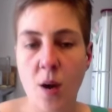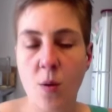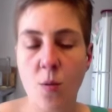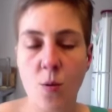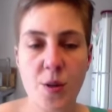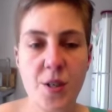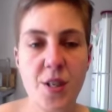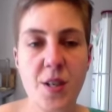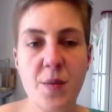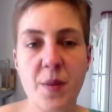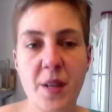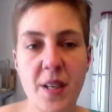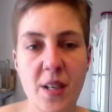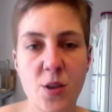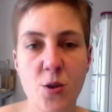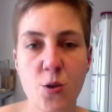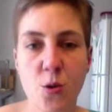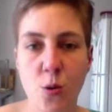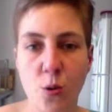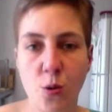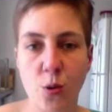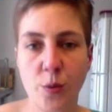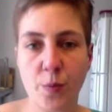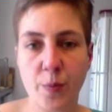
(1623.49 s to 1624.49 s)
was to be
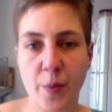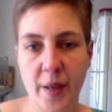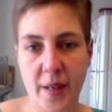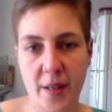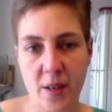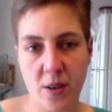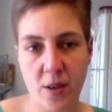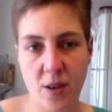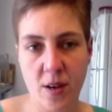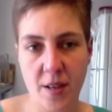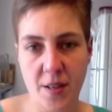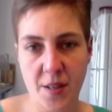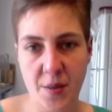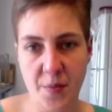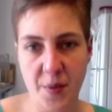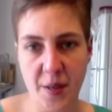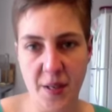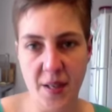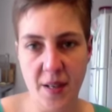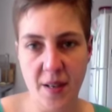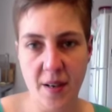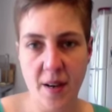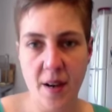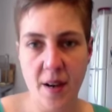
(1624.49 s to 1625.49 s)
controlled by her husband.